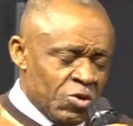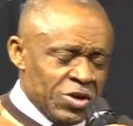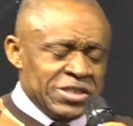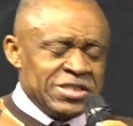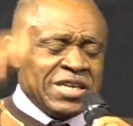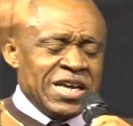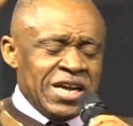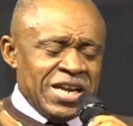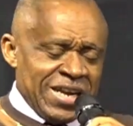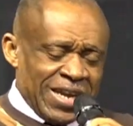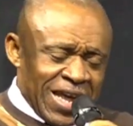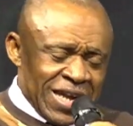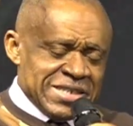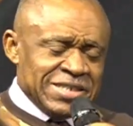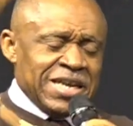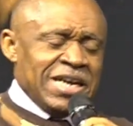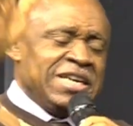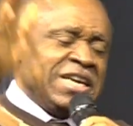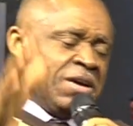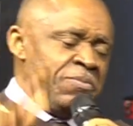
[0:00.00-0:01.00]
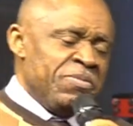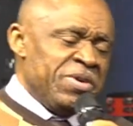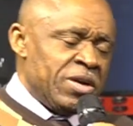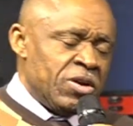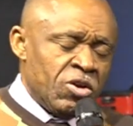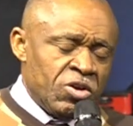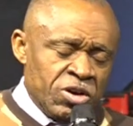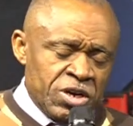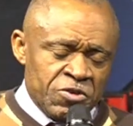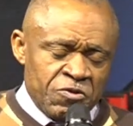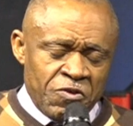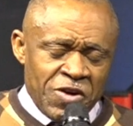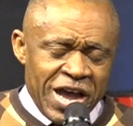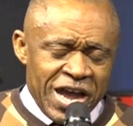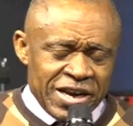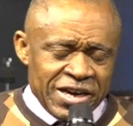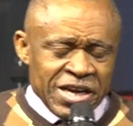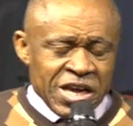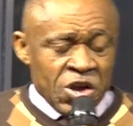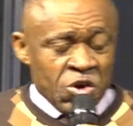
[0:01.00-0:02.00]
we say, let your name be
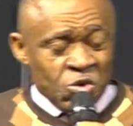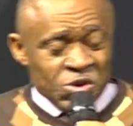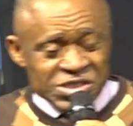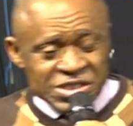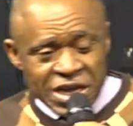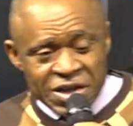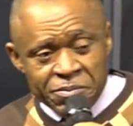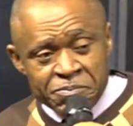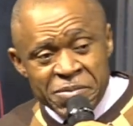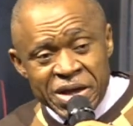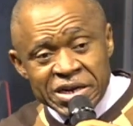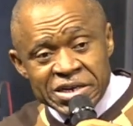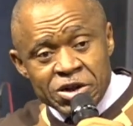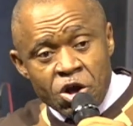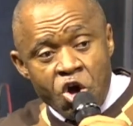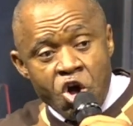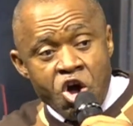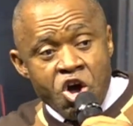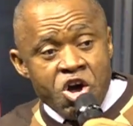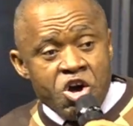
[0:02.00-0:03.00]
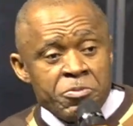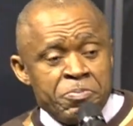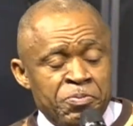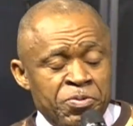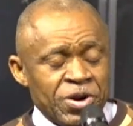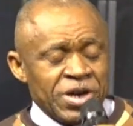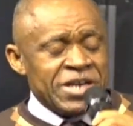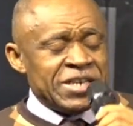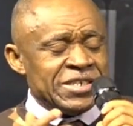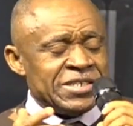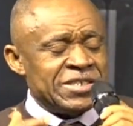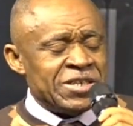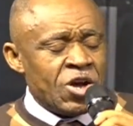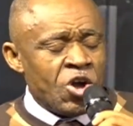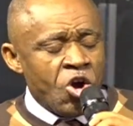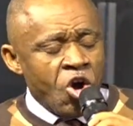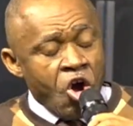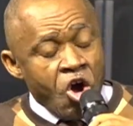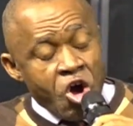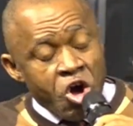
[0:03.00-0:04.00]
glorified. We say, make all praise,
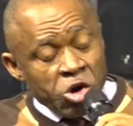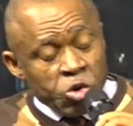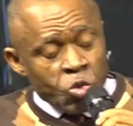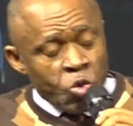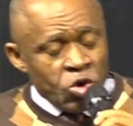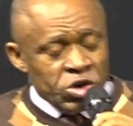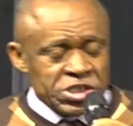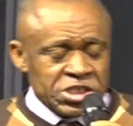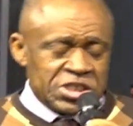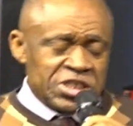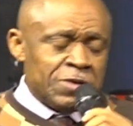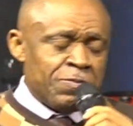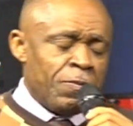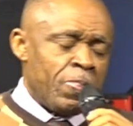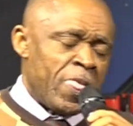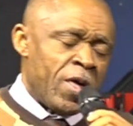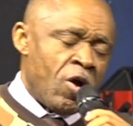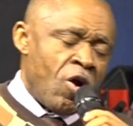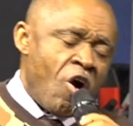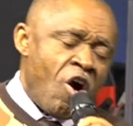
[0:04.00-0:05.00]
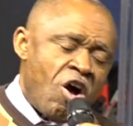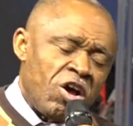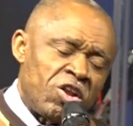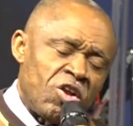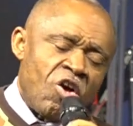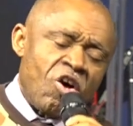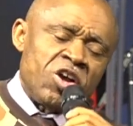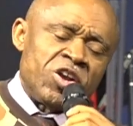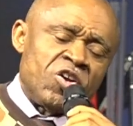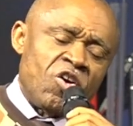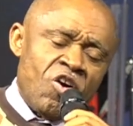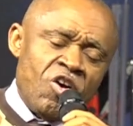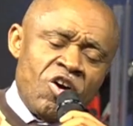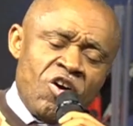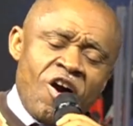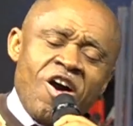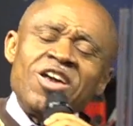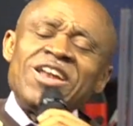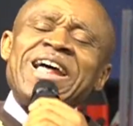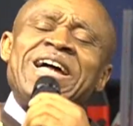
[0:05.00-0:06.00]
all worship, all honor,
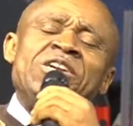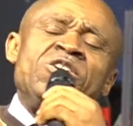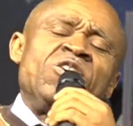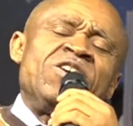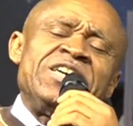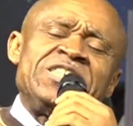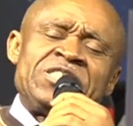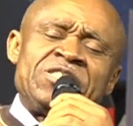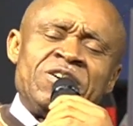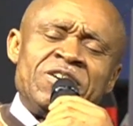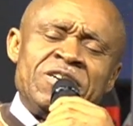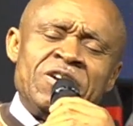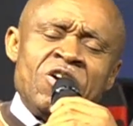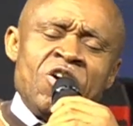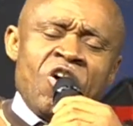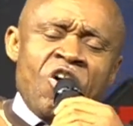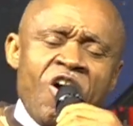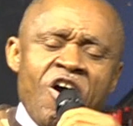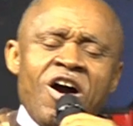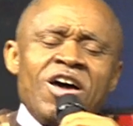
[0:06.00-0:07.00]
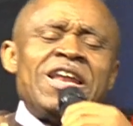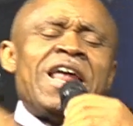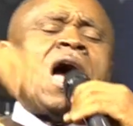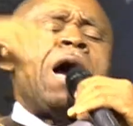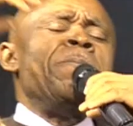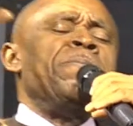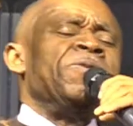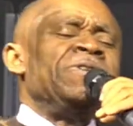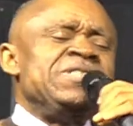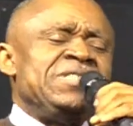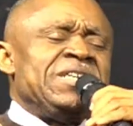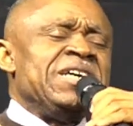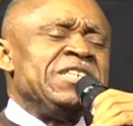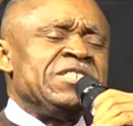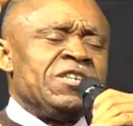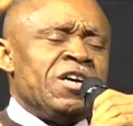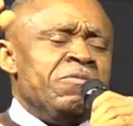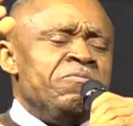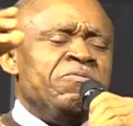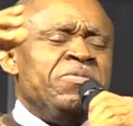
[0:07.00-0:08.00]
all adoration all
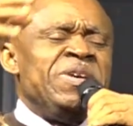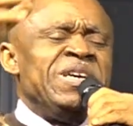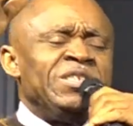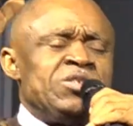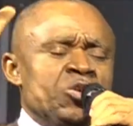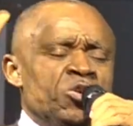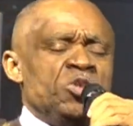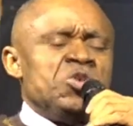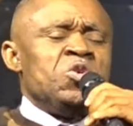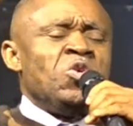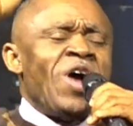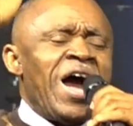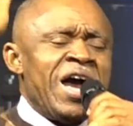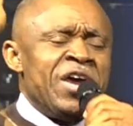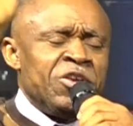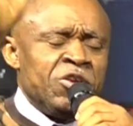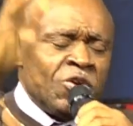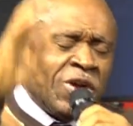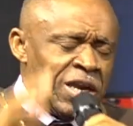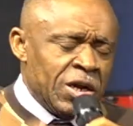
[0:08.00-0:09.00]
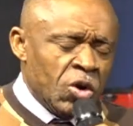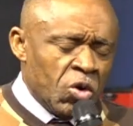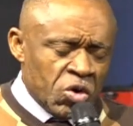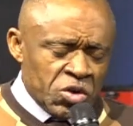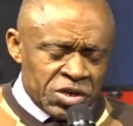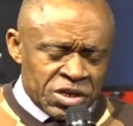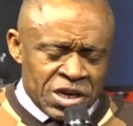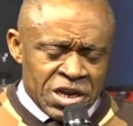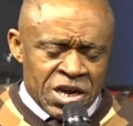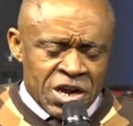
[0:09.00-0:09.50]
appreciation be to you and you alone.